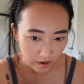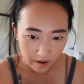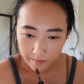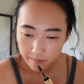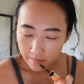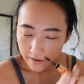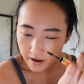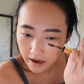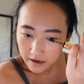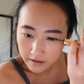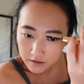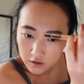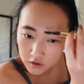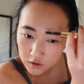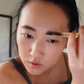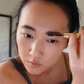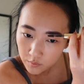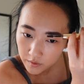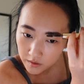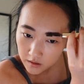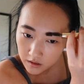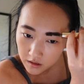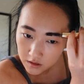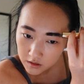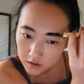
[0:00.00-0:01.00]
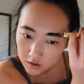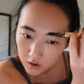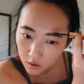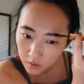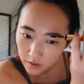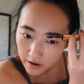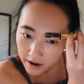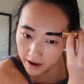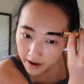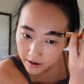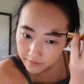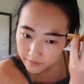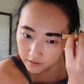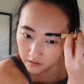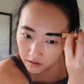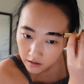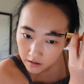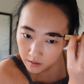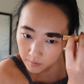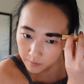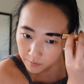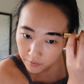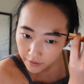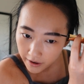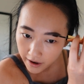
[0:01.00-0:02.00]
it, but I just really don't have a lot
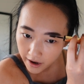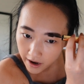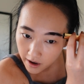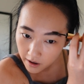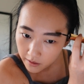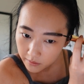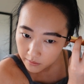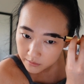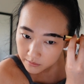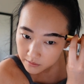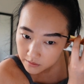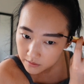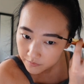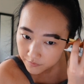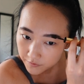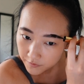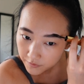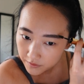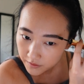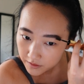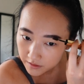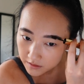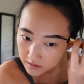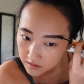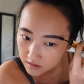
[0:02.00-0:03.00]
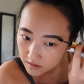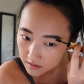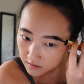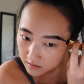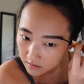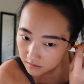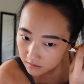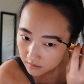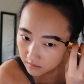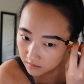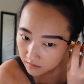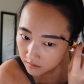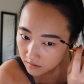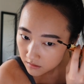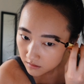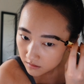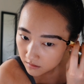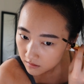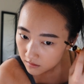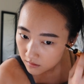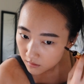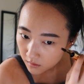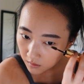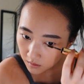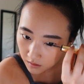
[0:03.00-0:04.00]
of brows for this to
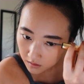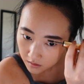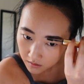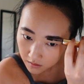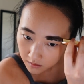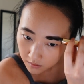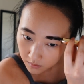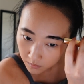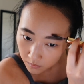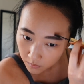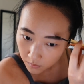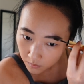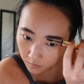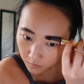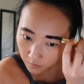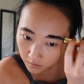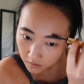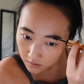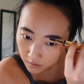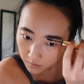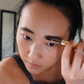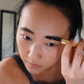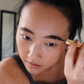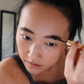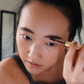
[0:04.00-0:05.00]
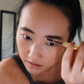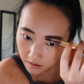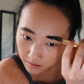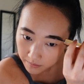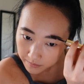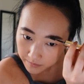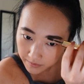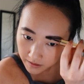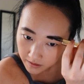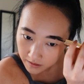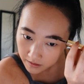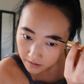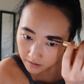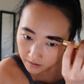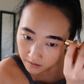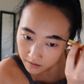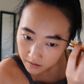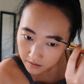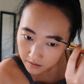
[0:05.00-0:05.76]
work well on me.